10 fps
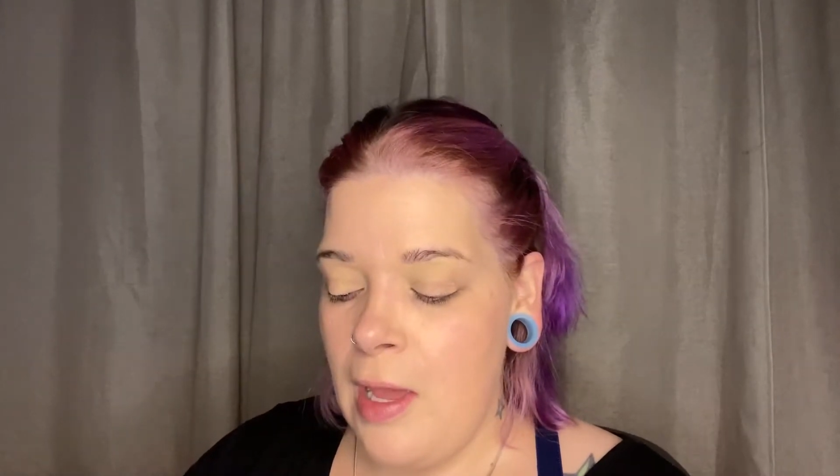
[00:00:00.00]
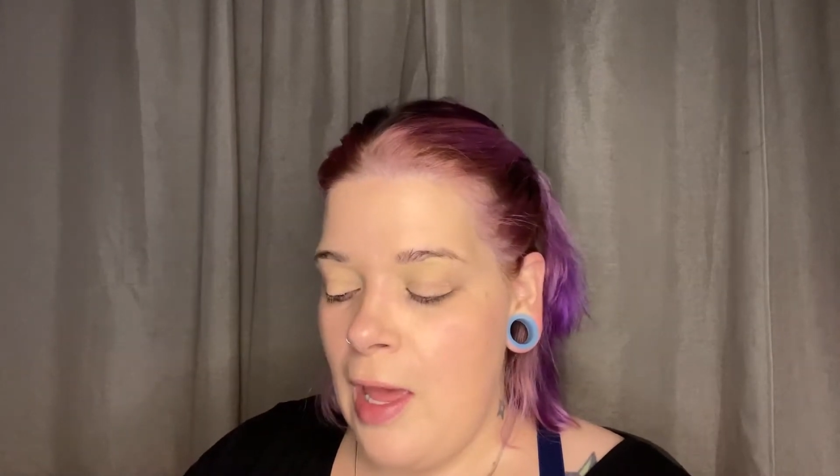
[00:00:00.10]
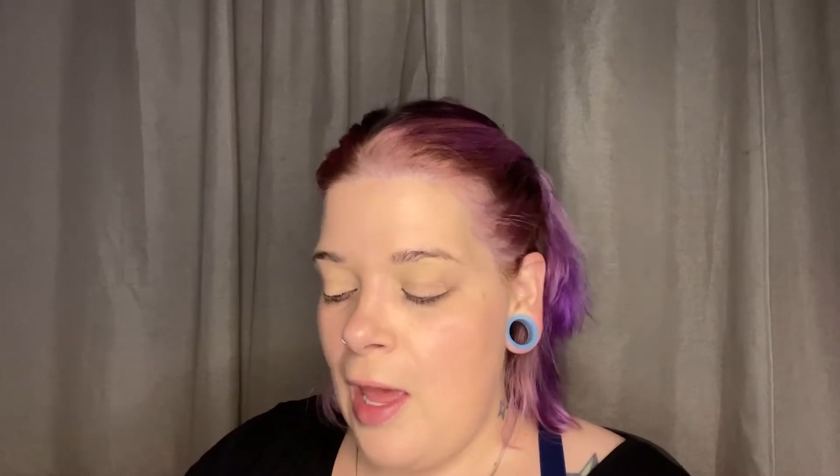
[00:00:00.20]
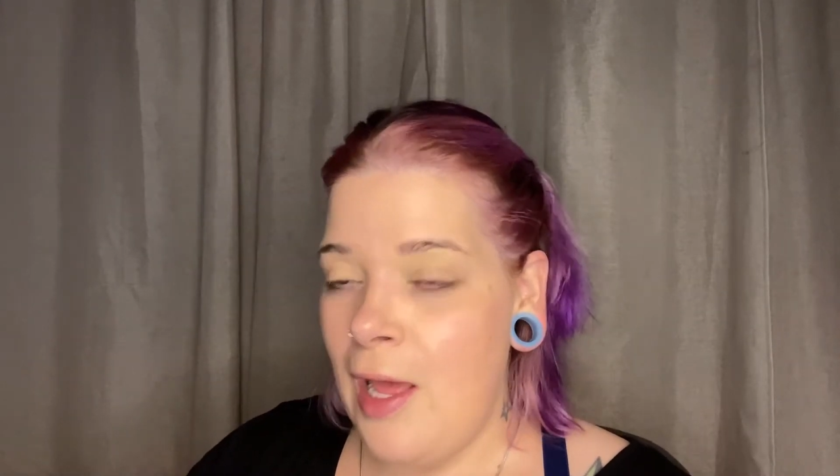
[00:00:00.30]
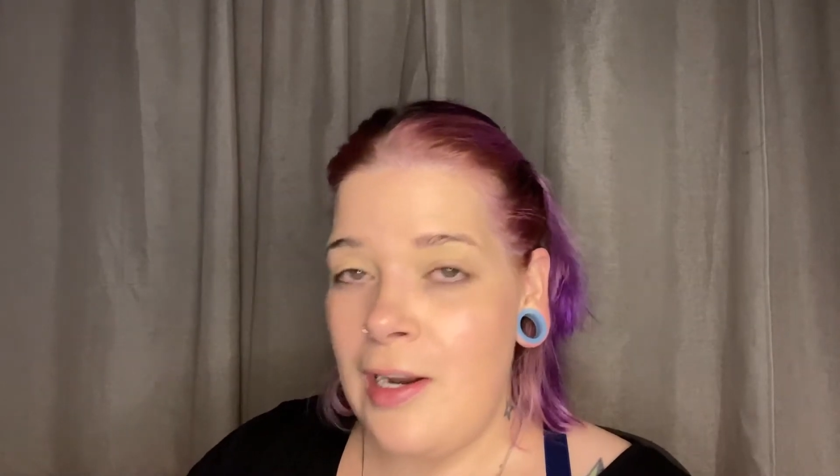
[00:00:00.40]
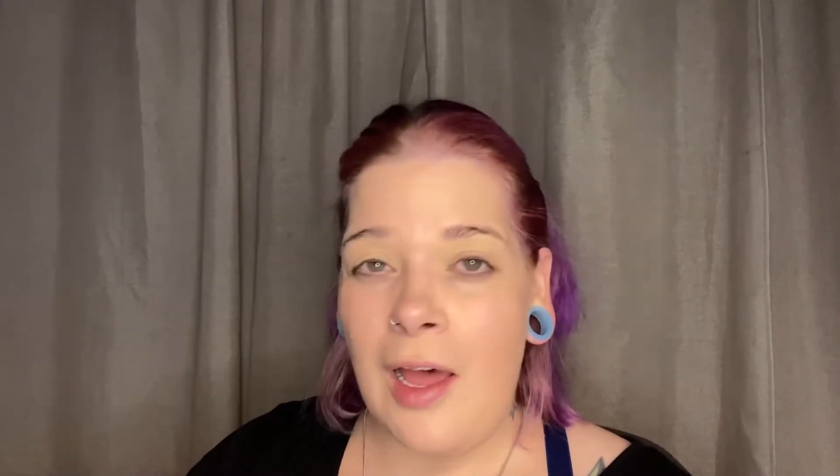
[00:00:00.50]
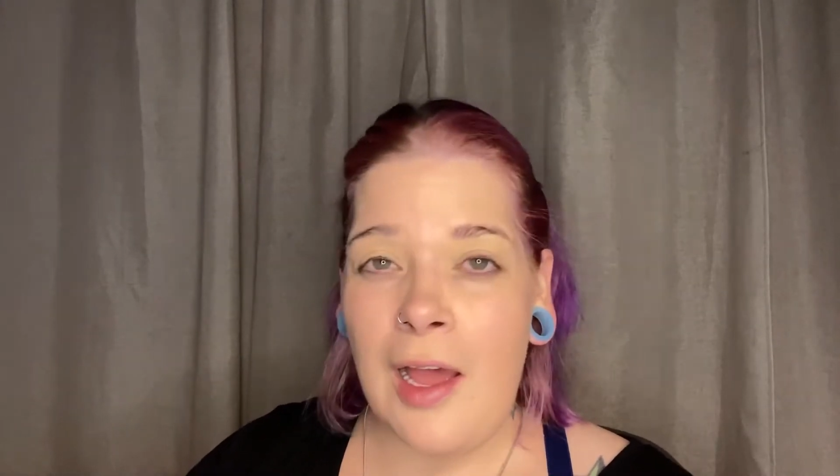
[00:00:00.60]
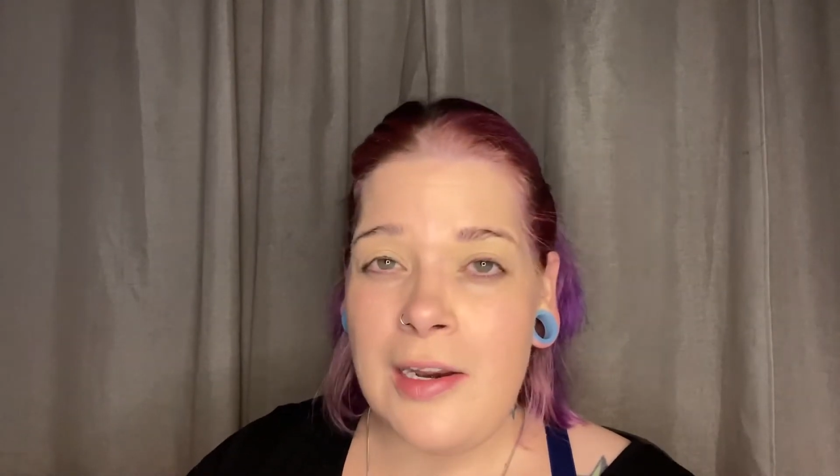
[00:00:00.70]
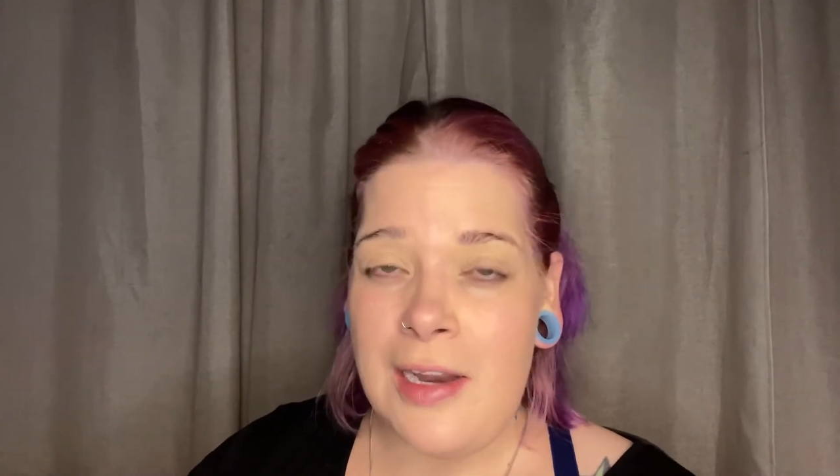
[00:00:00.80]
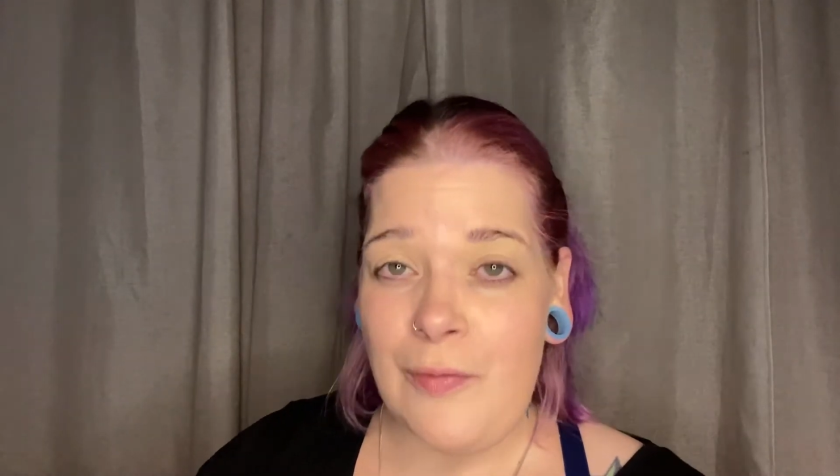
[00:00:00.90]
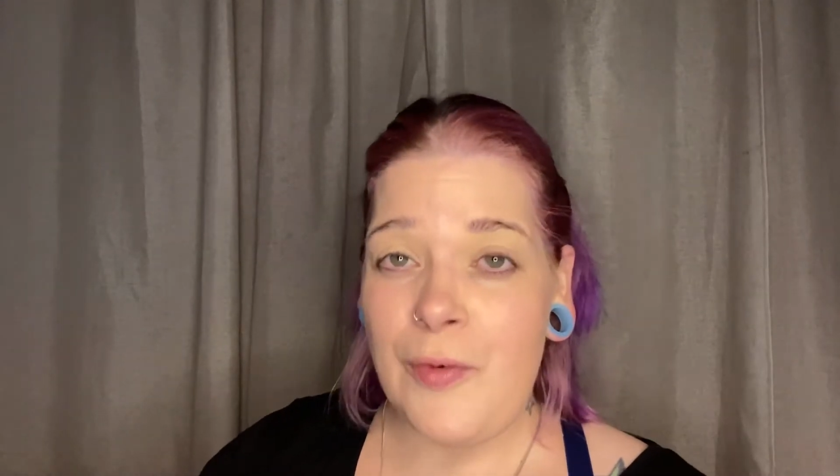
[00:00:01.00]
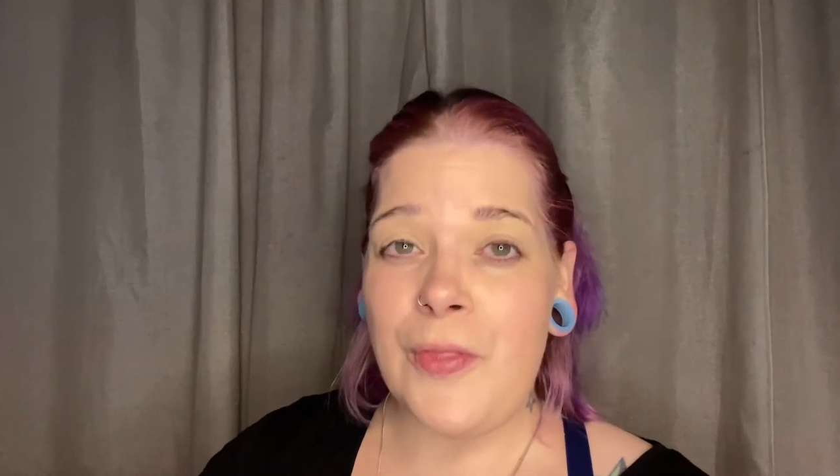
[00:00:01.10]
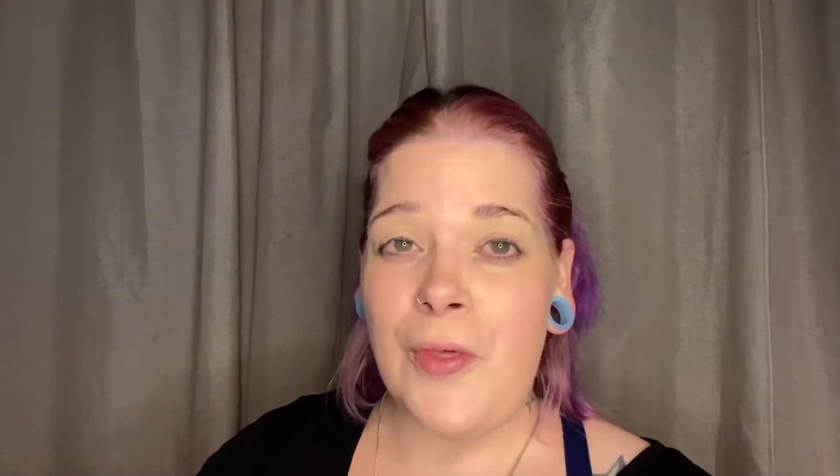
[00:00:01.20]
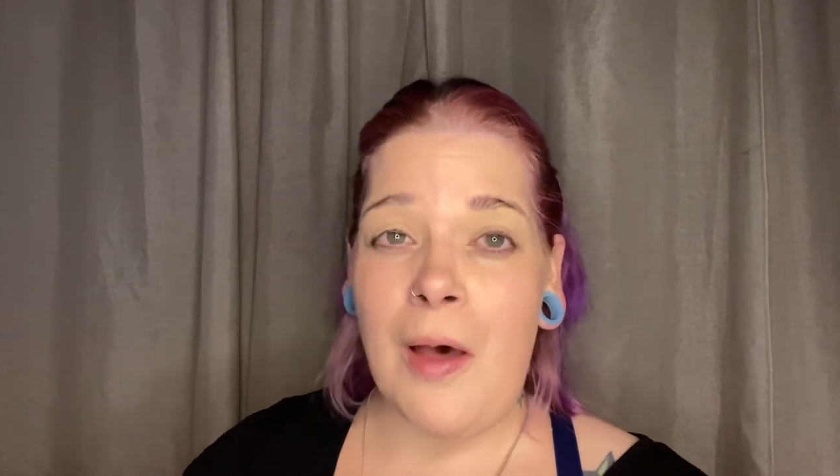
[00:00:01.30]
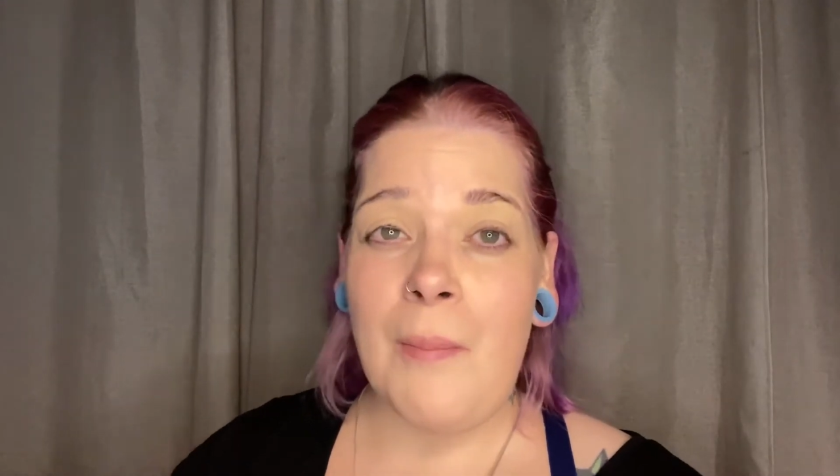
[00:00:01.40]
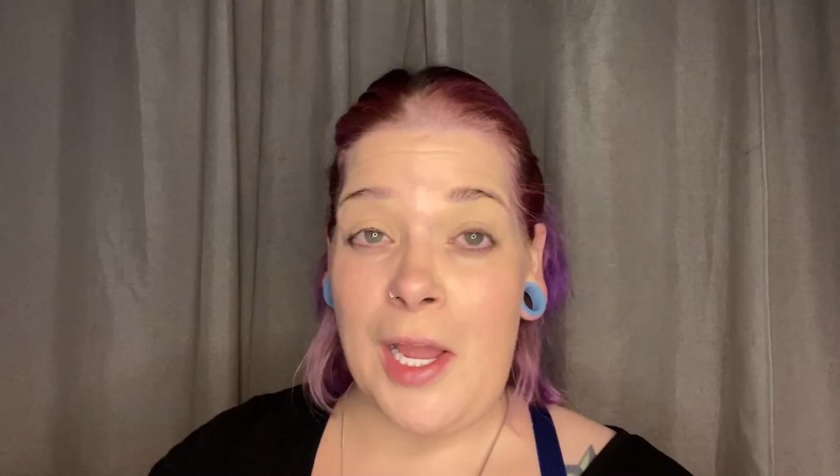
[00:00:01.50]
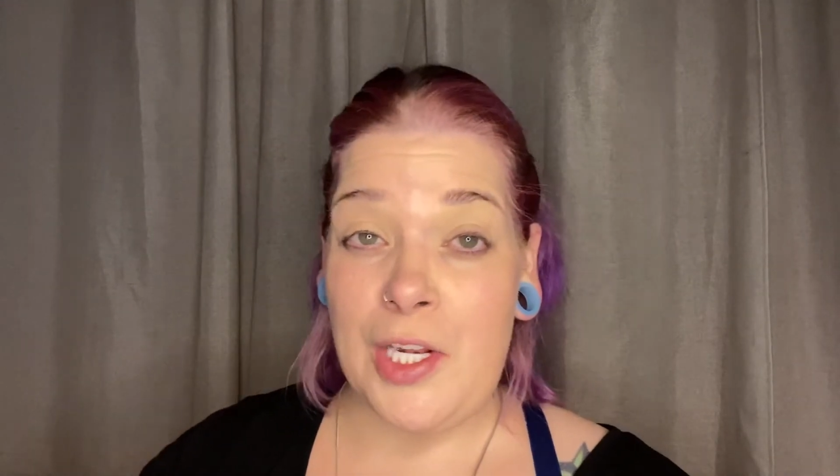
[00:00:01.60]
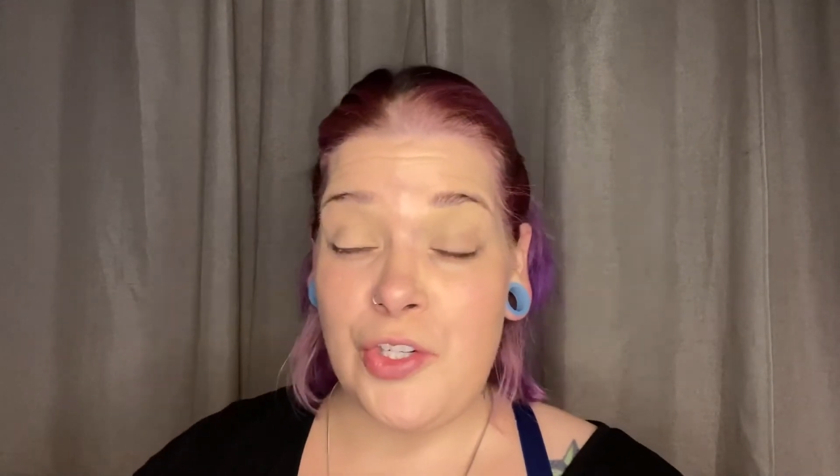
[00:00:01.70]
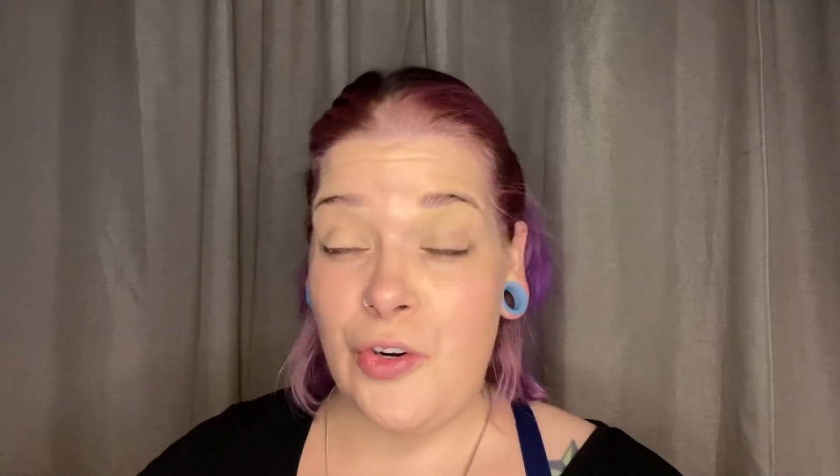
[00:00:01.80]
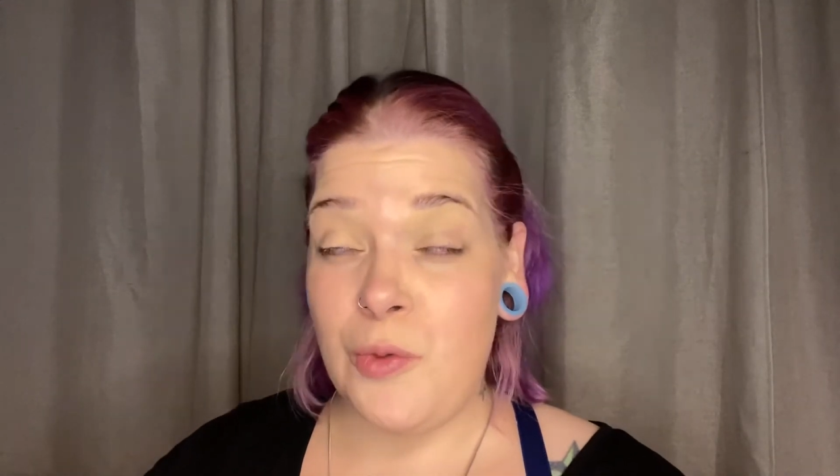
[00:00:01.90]
And I never thought my
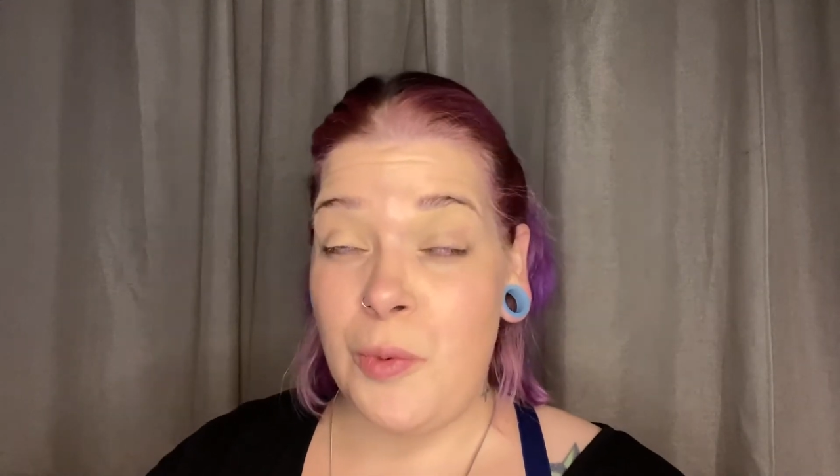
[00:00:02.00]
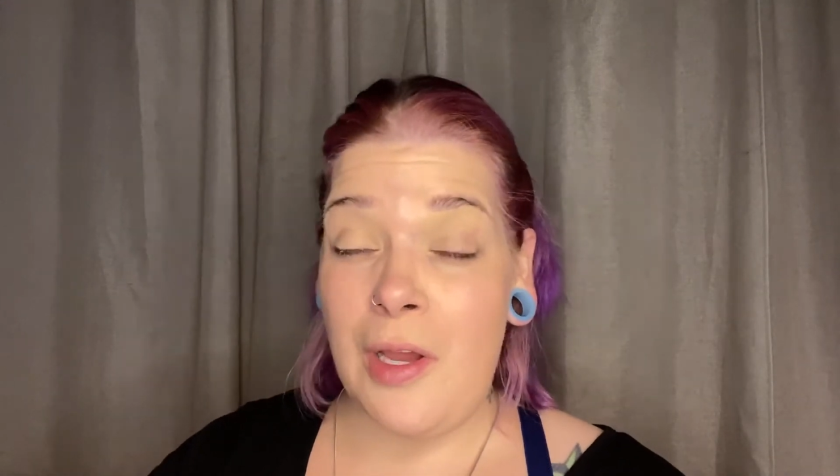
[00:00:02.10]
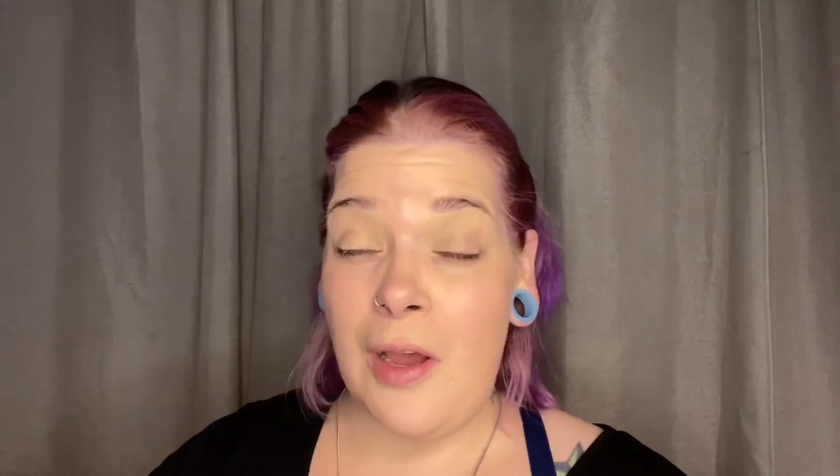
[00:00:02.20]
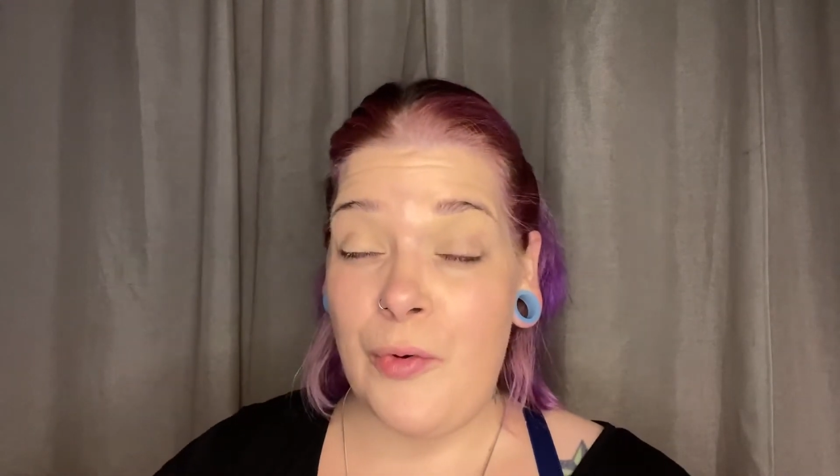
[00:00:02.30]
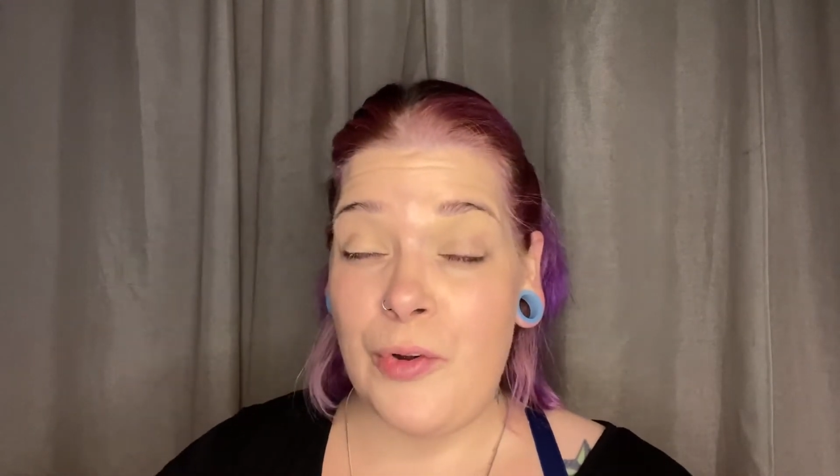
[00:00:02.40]
insurance would cover